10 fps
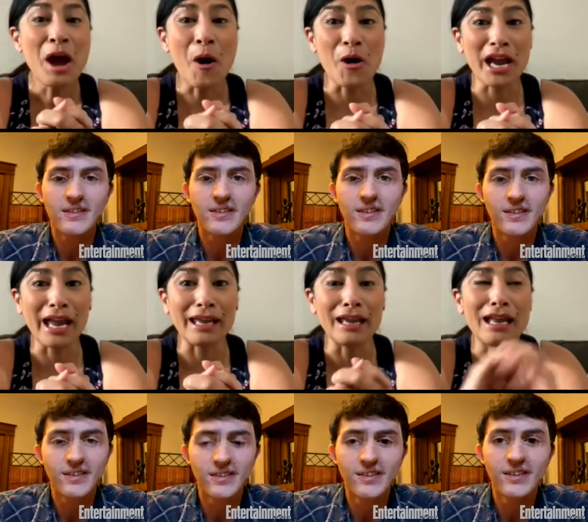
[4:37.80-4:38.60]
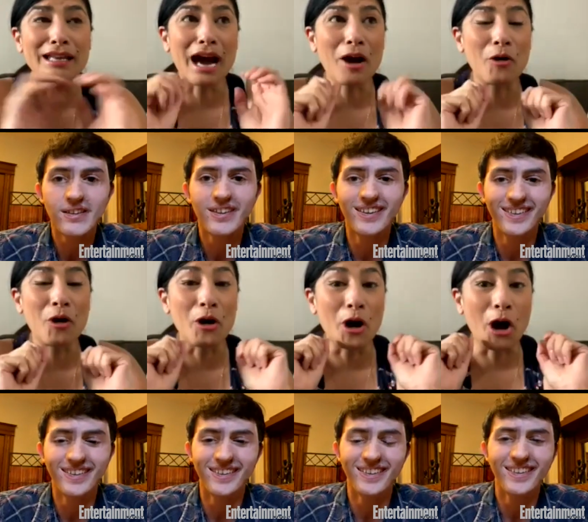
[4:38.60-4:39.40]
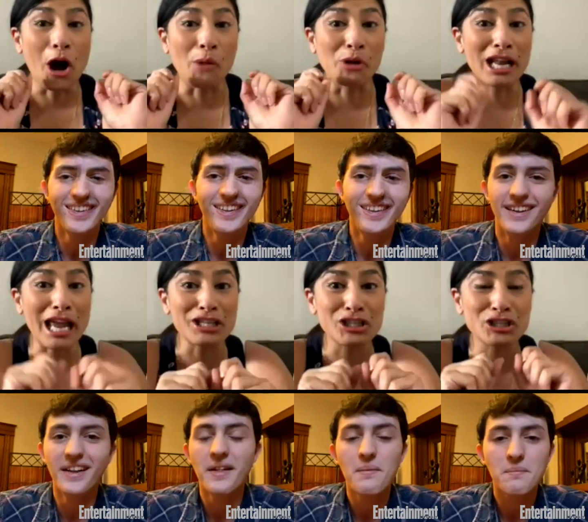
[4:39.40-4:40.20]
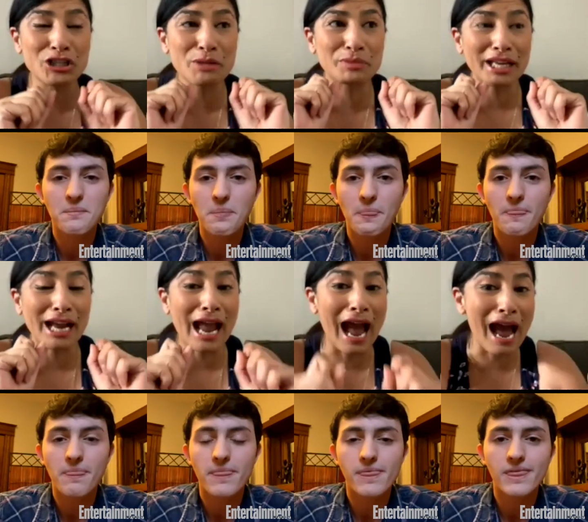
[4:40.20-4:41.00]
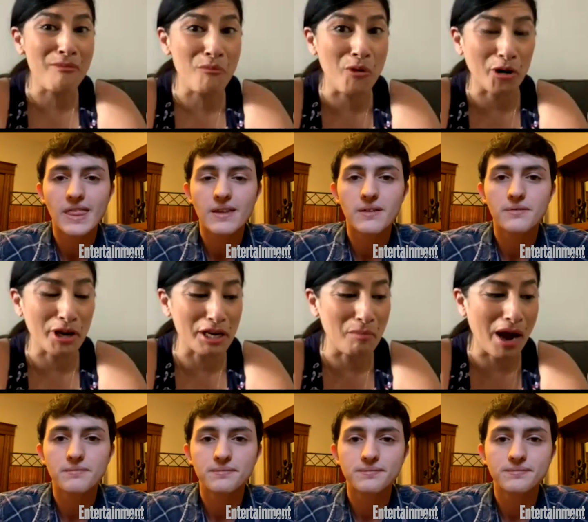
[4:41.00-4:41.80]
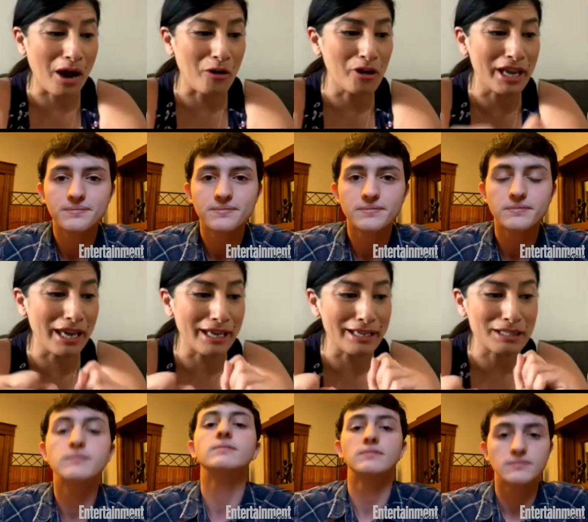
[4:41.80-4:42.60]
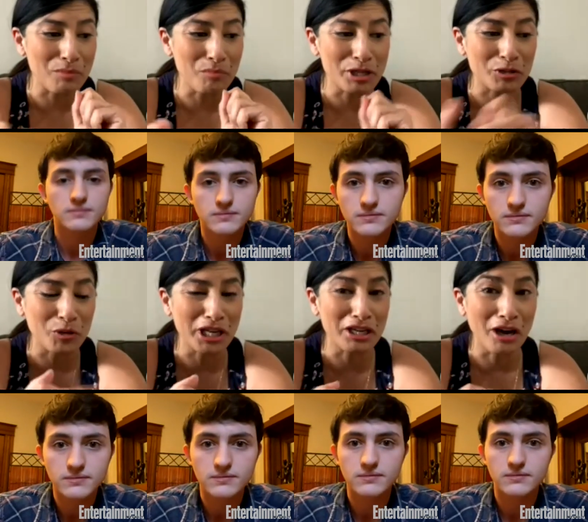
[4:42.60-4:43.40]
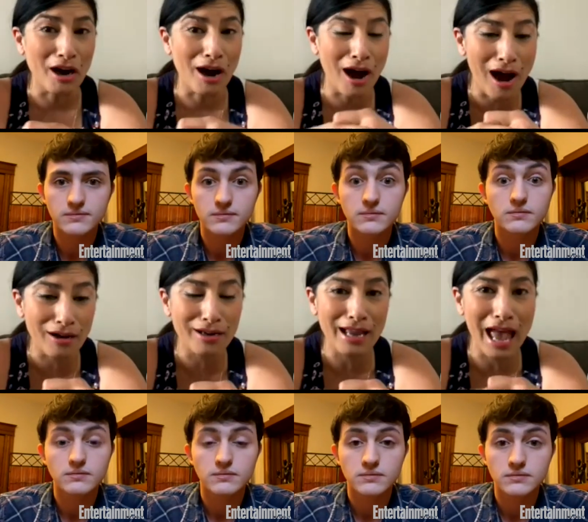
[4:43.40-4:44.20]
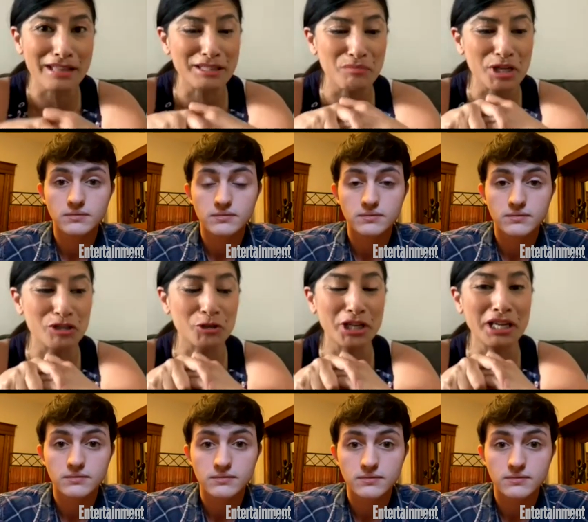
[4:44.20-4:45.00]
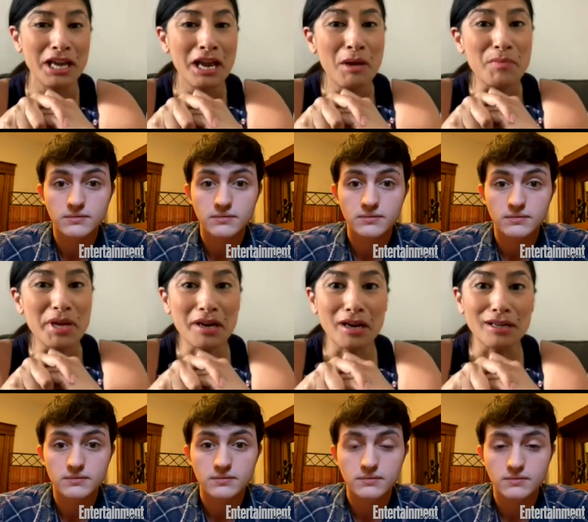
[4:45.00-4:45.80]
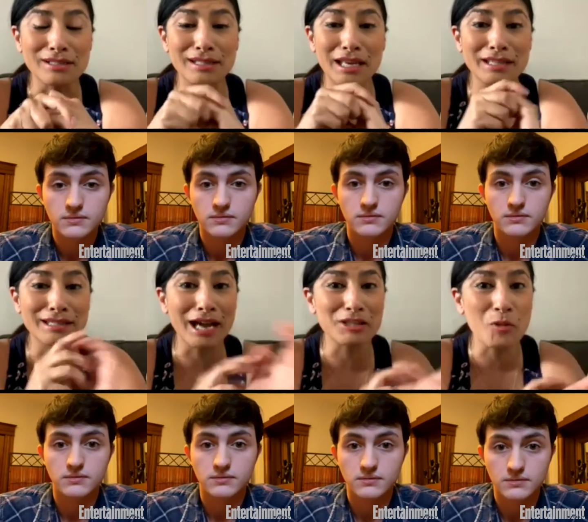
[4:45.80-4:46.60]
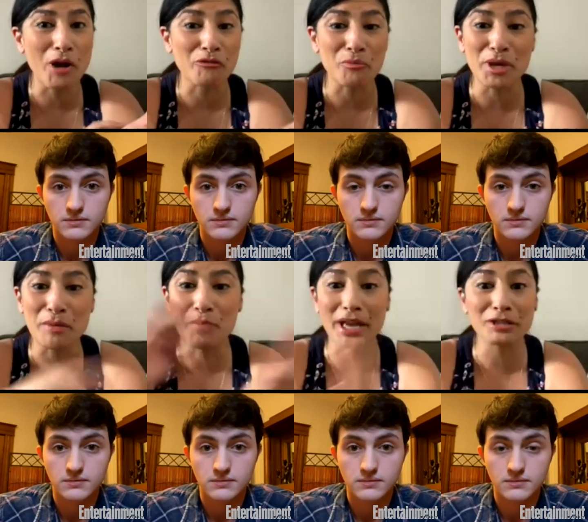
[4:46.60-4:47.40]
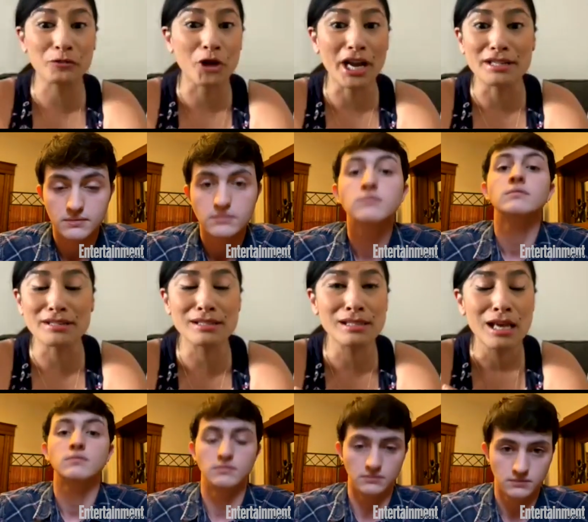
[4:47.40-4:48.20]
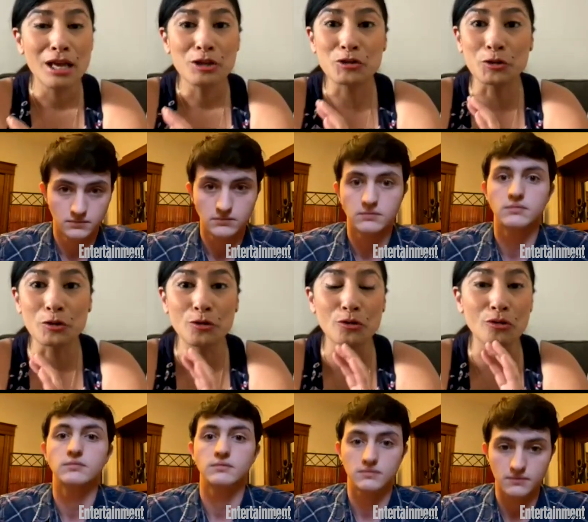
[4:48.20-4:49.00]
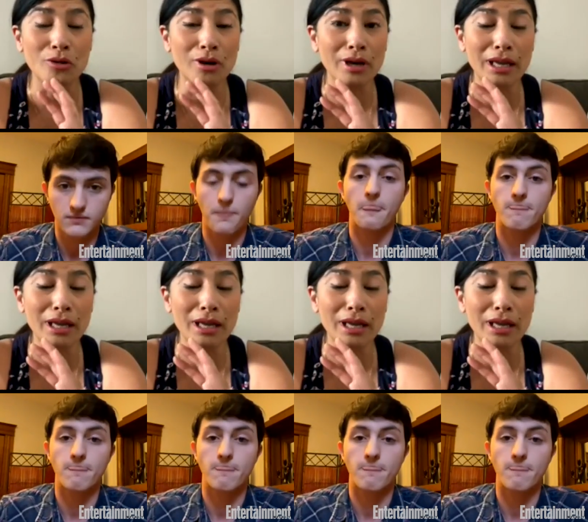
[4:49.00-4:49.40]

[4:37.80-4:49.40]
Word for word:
Speaker 1: Okay, now a relationship that I am worried about is between Hawk and Demetri, because these guys went from being best friends to